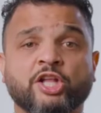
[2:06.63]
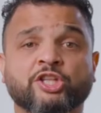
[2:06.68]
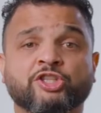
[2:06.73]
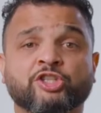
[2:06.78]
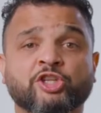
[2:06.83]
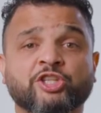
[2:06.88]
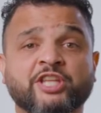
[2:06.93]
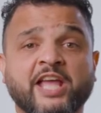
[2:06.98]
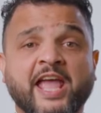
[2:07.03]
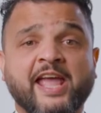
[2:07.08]

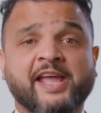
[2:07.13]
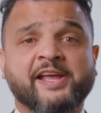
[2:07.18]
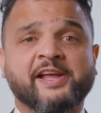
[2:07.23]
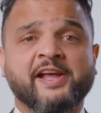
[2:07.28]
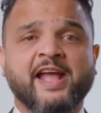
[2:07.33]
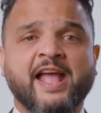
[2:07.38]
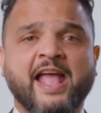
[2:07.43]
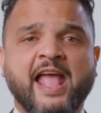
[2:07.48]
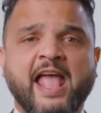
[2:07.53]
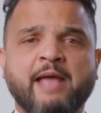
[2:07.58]

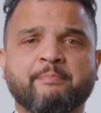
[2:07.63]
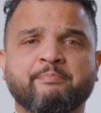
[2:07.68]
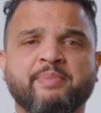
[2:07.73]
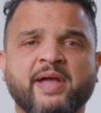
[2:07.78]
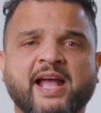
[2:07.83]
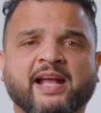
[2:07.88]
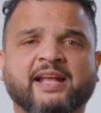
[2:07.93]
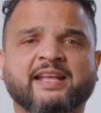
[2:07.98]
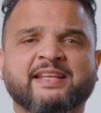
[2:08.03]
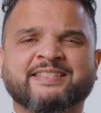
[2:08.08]
Today,
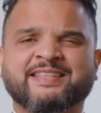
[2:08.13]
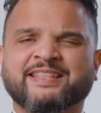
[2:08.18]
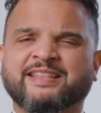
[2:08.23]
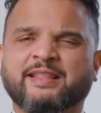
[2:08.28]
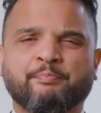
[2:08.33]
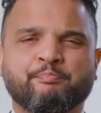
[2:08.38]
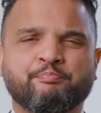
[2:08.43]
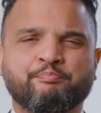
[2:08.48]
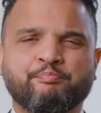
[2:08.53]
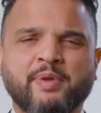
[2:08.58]
MPAC is in
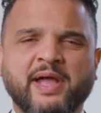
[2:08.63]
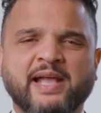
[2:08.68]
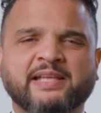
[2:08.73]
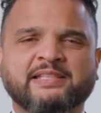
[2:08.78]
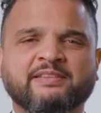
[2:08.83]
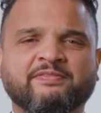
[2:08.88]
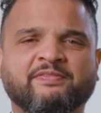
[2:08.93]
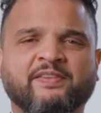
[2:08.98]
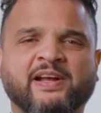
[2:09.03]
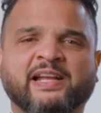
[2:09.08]
the
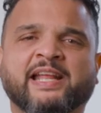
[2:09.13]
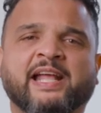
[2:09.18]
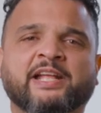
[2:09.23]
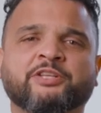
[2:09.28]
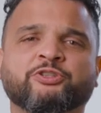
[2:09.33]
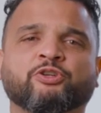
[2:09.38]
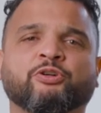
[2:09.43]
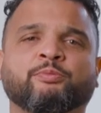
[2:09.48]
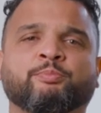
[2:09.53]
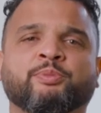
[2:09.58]
best
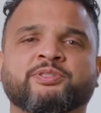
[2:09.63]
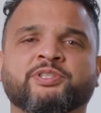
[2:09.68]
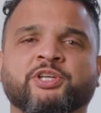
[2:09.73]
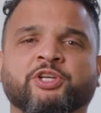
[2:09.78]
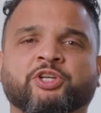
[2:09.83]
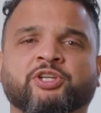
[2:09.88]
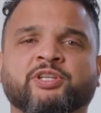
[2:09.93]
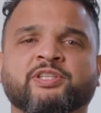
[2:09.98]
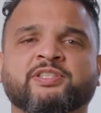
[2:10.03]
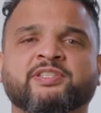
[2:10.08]
financial
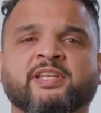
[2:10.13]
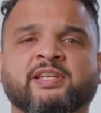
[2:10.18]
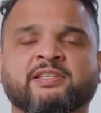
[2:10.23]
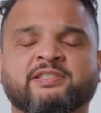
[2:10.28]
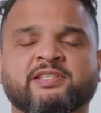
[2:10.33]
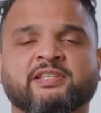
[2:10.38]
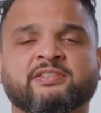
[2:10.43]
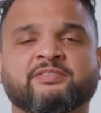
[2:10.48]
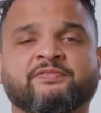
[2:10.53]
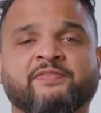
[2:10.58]
position
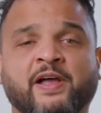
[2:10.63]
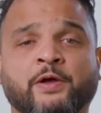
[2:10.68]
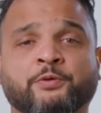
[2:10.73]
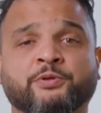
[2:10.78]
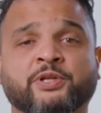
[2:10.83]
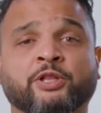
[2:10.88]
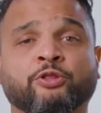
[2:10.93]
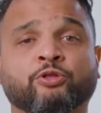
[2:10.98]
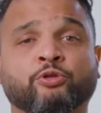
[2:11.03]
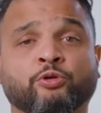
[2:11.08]
since its
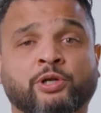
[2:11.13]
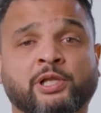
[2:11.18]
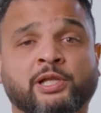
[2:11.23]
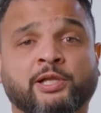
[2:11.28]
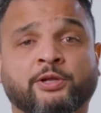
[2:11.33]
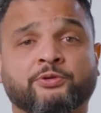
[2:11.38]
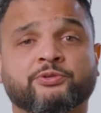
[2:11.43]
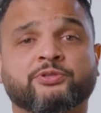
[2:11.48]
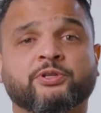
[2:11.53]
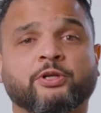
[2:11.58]
founding 30
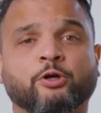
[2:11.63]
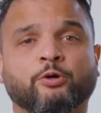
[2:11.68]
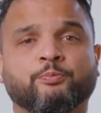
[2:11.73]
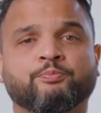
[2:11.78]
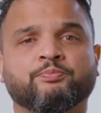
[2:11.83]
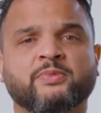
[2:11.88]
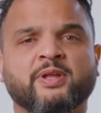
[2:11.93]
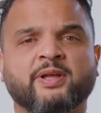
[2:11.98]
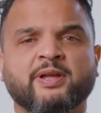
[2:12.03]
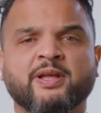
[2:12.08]
years ago.
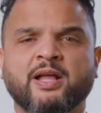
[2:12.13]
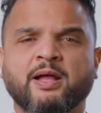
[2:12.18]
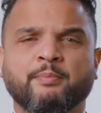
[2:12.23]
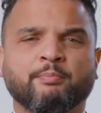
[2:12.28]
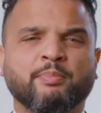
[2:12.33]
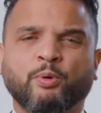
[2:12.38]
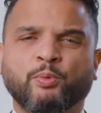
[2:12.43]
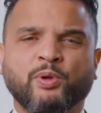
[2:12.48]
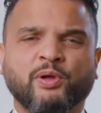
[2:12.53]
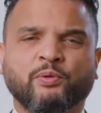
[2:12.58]

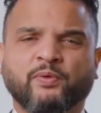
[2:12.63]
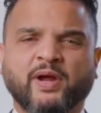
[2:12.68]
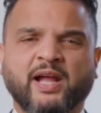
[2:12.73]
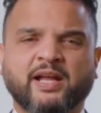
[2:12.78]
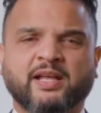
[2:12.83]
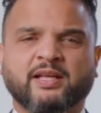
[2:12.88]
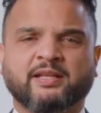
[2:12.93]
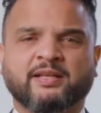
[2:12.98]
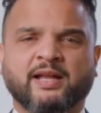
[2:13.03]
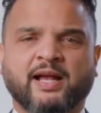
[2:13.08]
But we
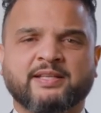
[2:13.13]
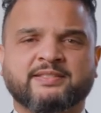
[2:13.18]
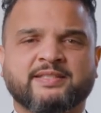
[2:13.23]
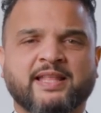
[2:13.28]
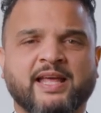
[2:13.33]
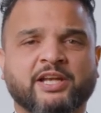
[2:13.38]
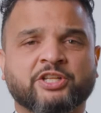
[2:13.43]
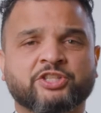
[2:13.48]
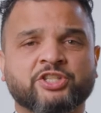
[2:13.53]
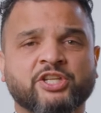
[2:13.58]
recognize
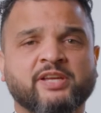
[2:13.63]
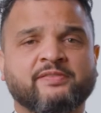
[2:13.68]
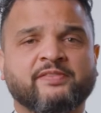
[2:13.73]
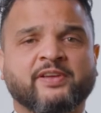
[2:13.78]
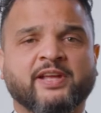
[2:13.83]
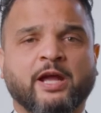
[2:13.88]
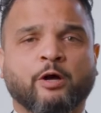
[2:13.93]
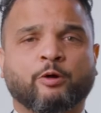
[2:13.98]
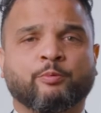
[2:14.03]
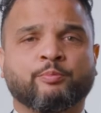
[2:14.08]
that
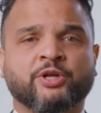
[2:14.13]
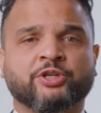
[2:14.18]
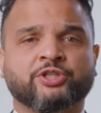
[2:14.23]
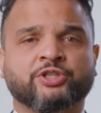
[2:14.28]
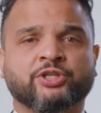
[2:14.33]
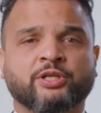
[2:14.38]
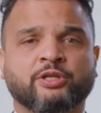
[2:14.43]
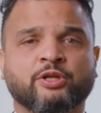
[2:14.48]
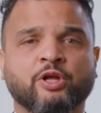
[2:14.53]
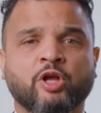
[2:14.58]
achieving our
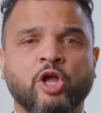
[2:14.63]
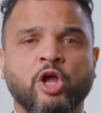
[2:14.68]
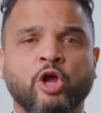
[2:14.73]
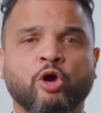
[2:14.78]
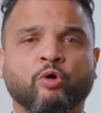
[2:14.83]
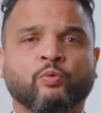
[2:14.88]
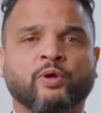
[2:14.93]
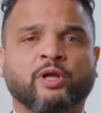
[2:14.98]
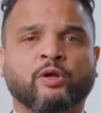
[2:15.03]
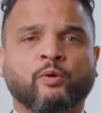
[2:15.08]
mission
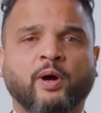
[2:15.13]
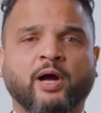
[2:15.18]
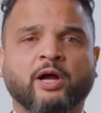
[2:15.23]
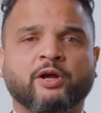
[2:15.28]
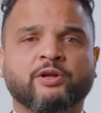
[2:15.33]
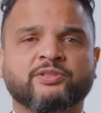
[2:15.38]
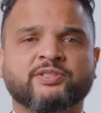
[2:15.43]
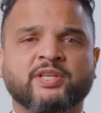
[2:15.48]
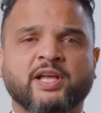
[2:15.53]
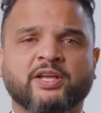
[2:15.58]

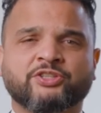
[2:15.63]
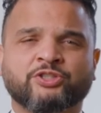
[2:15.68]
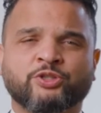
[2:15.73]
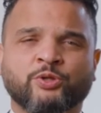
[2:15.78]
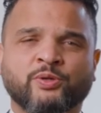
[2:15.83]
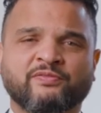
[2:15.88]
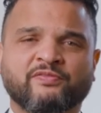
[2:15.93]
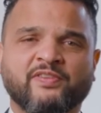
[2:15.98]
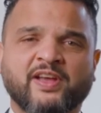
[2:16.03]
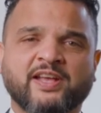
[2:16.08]
requires us
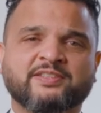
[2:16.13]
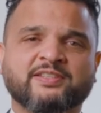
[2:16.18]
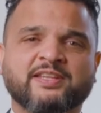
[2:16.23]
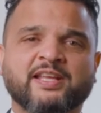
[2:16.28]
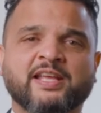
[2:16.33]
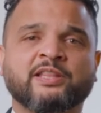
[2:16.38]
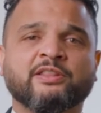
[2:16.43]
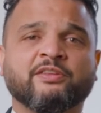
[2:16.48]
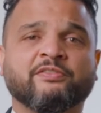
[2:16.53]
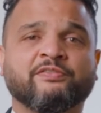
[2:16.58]
to invest
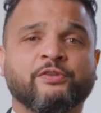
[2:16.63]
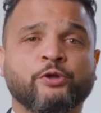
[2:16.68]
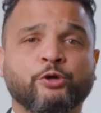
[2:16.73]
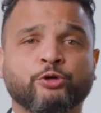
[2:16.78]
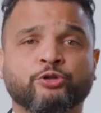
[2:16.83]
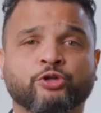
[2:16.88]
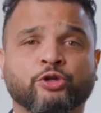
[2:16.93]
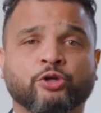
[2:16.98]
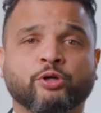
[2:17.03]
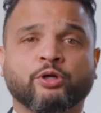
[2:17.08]
in the
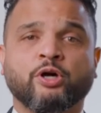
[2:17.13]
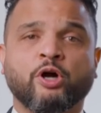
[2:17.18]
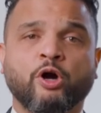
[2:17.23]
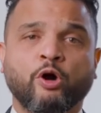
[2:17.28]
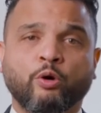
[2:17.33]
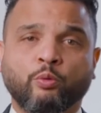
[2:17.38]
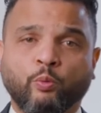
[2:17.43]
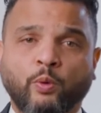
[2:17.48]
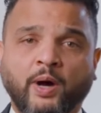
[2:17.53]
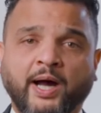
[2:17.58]
future
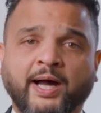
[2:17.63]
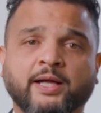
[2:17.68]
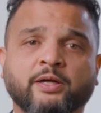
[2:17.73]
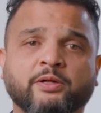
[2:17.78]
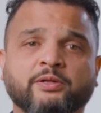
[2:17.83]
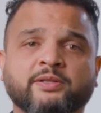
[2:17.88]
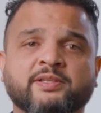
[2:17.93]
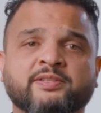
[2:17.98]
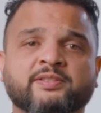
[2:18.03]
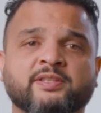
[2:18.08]

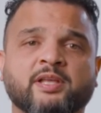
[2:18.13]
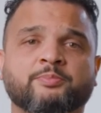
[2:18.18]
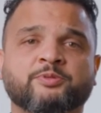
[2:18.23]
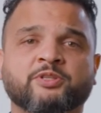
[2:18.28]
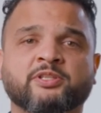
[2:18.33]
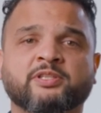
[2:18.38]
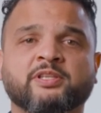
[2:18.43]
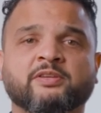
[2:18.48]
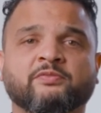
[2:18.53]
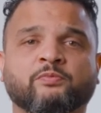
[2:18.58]
while the
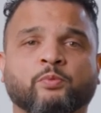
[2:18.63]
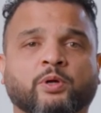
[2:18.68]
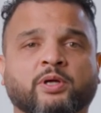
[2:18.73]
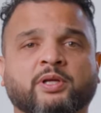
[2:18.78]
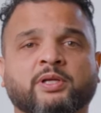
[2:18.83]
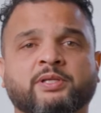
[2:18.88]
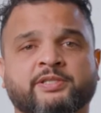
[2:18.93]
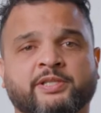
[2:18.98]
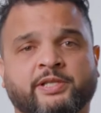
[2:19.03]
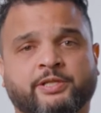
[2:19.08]
substantive
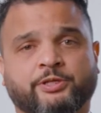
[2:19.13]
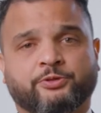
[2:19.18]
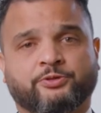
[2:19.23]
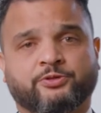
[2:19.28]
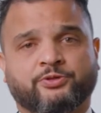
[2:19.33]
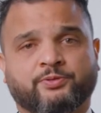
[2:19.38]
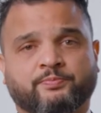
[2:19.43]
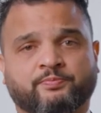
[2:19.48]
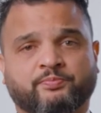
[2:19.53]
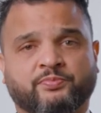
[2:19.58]
work
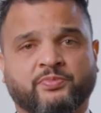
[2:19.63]
continues.